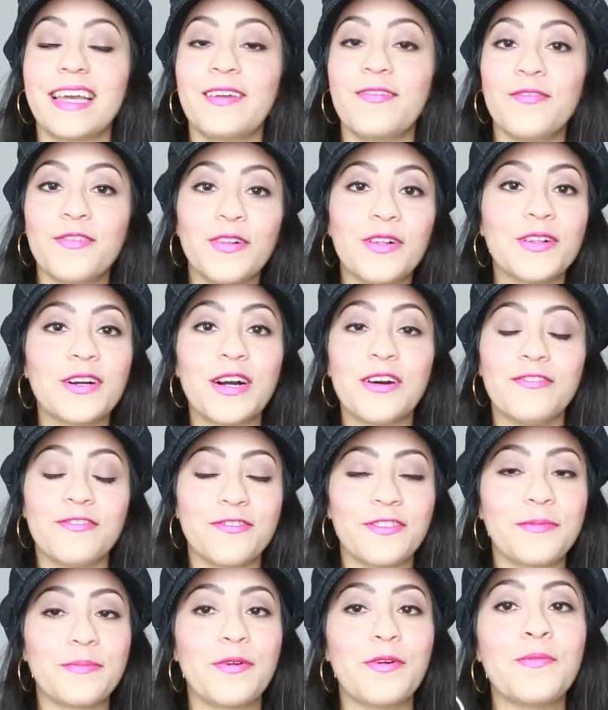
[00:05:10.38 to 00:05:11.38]
I feel
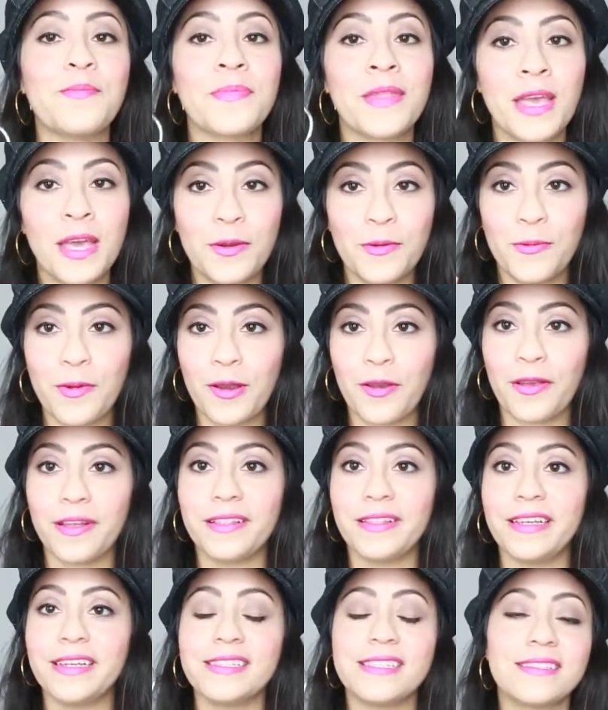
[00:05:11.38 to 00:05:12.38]
comfortable
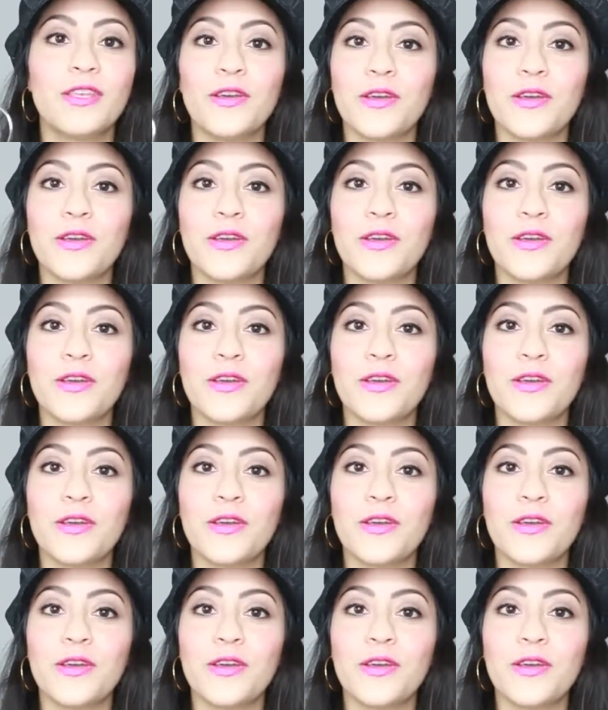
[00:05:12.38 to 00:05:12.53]
wearing this.